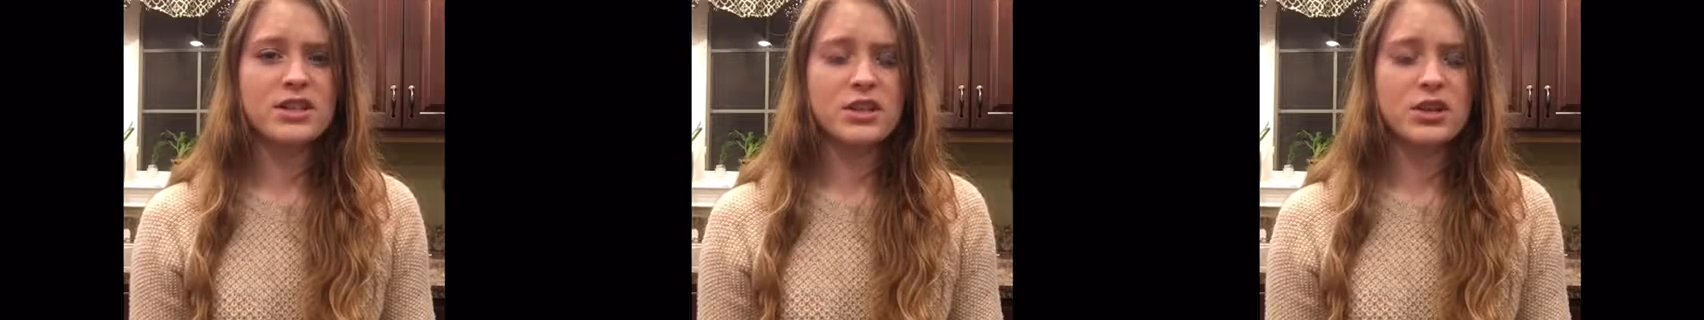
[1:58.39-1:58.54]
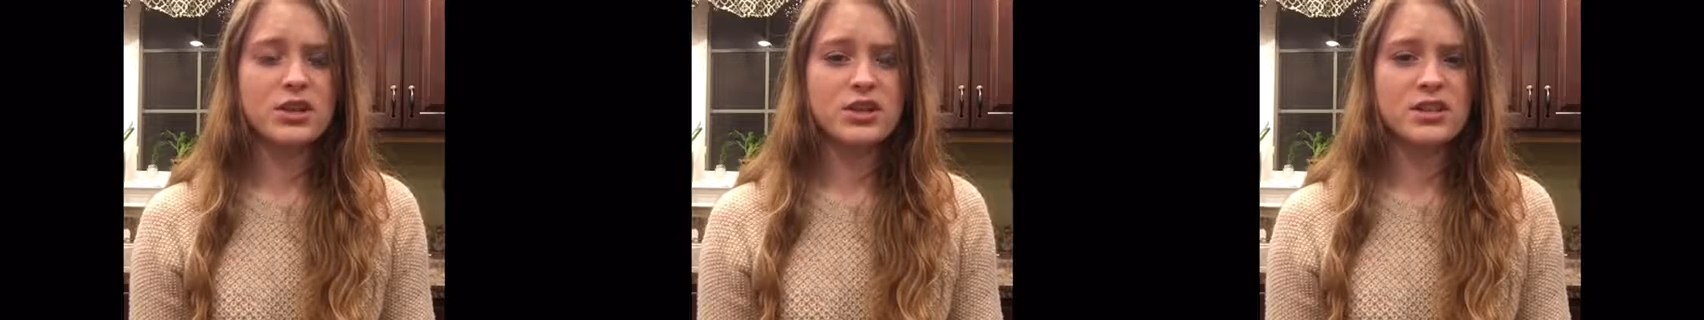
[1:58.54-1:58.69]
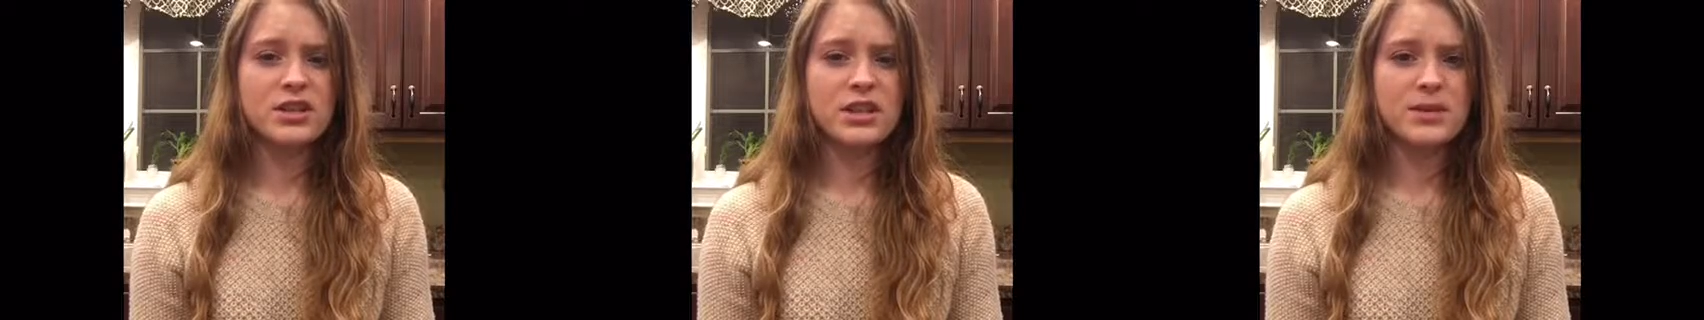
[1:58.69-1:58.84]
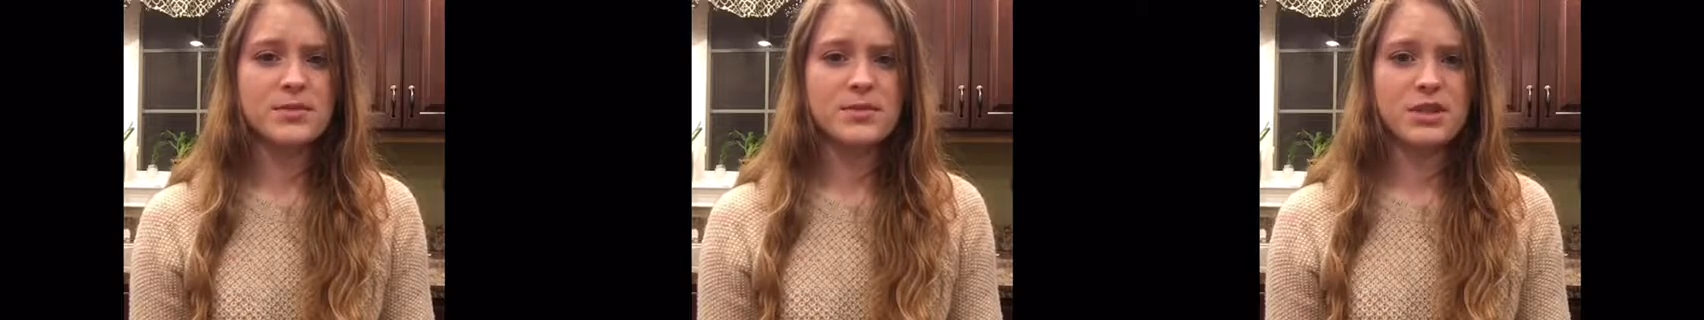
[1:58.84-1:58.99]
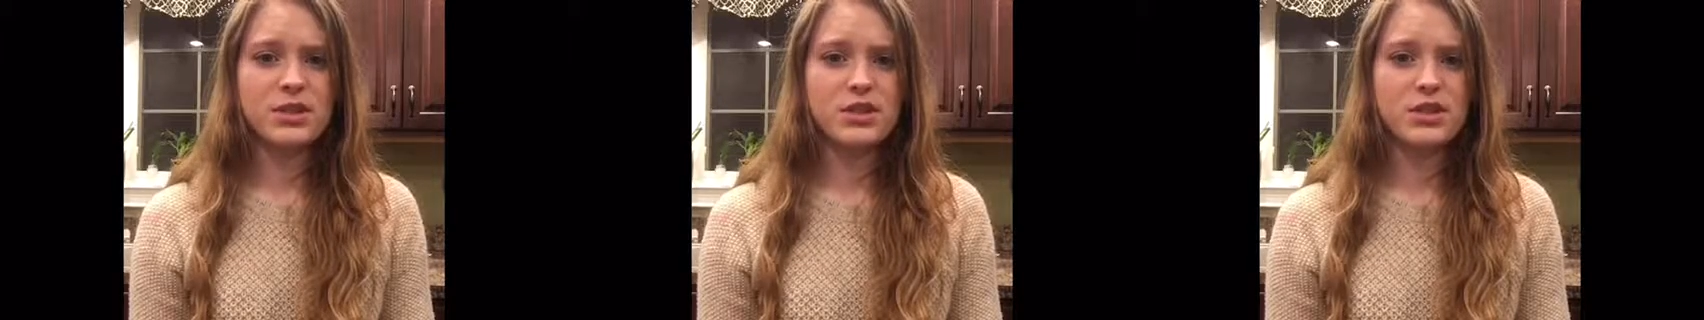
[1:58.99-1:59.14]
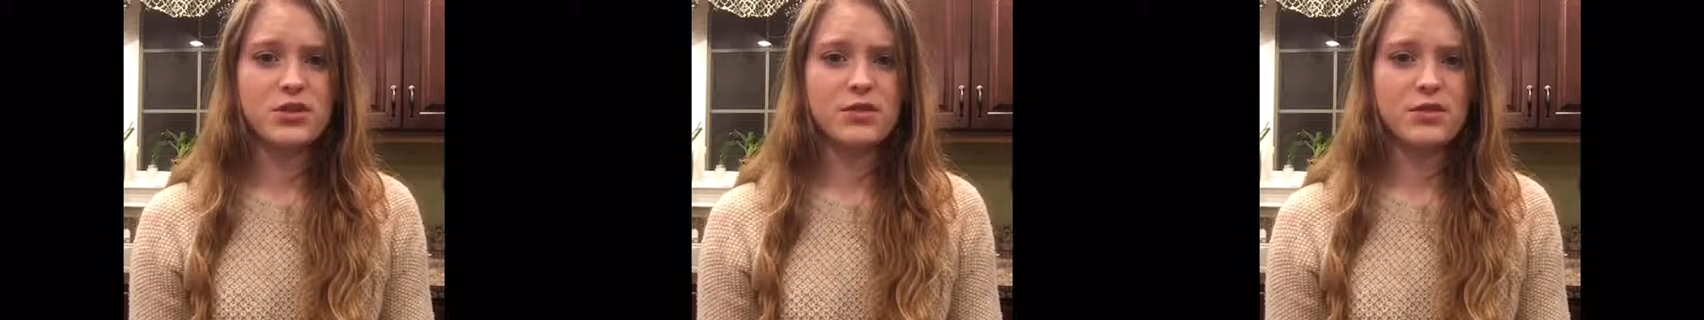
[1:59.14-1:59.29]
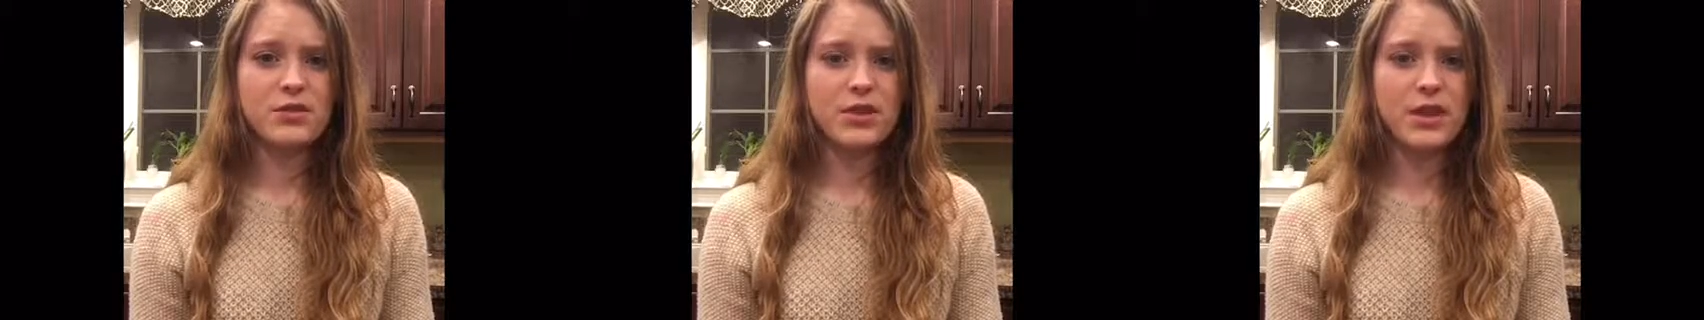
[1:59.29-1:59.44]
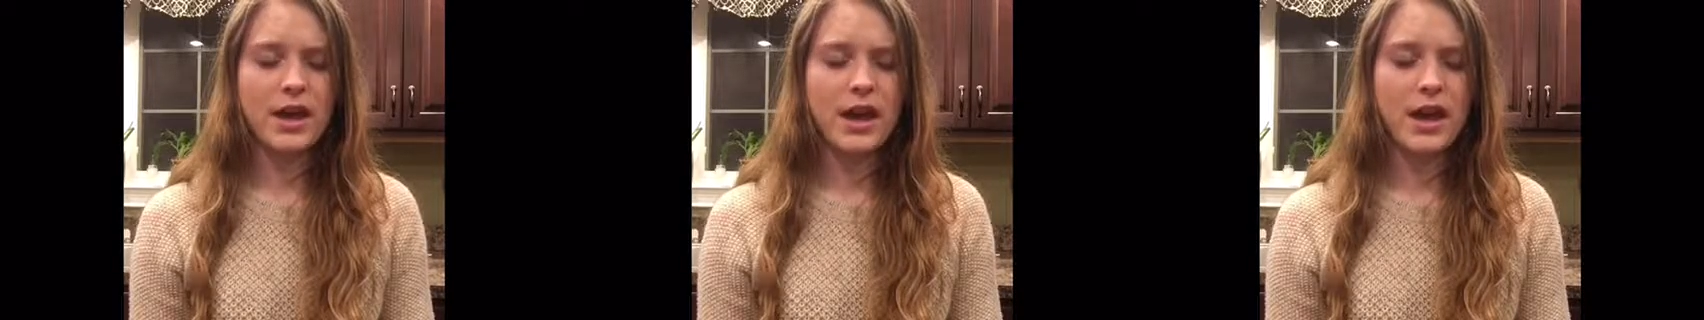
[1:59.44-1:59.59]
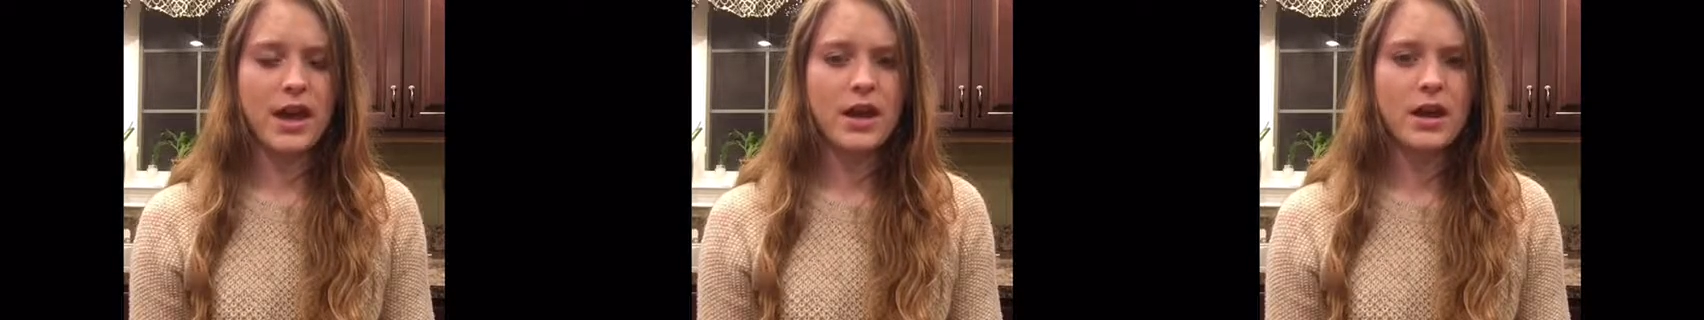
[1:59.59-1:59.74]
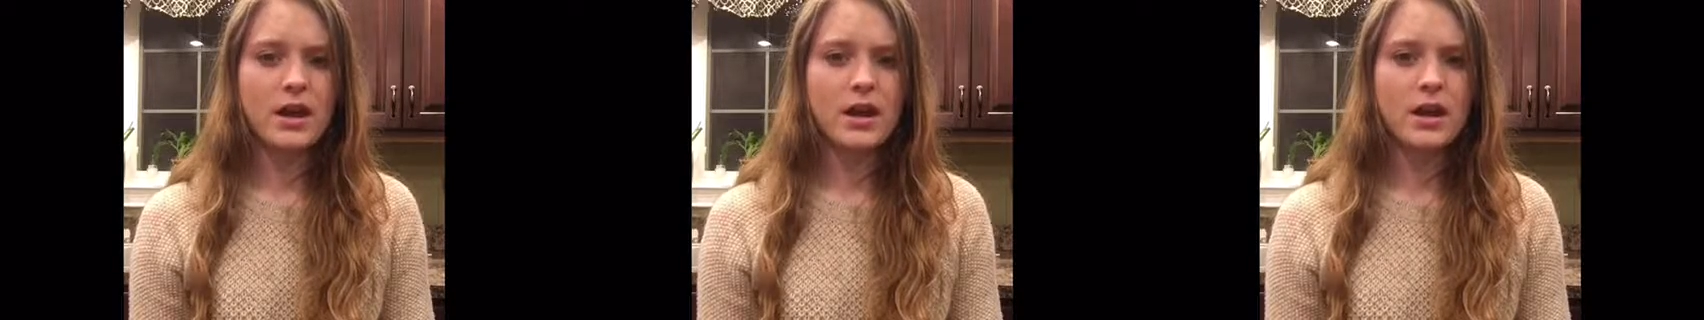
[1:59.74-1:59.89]
a good substitute for
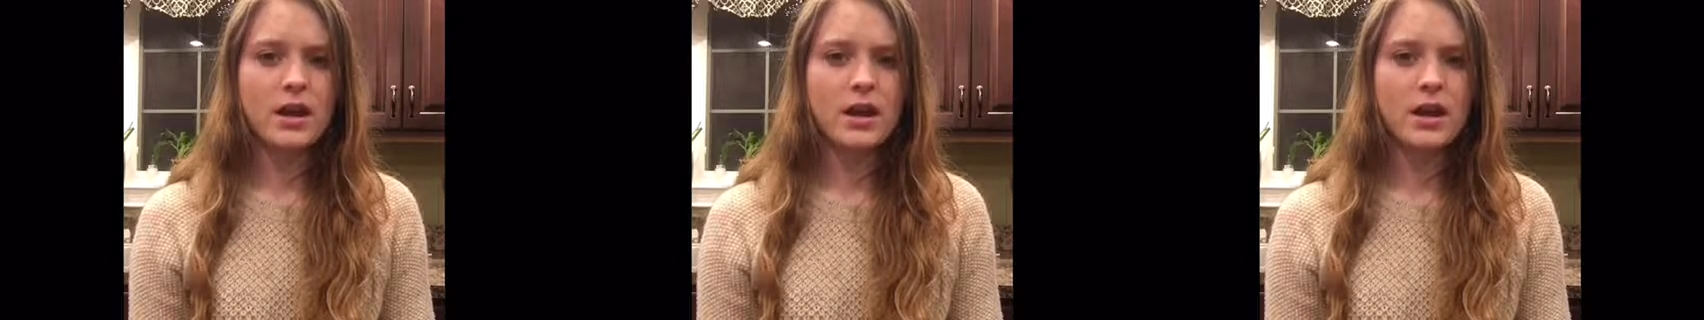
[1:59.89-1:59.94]
that.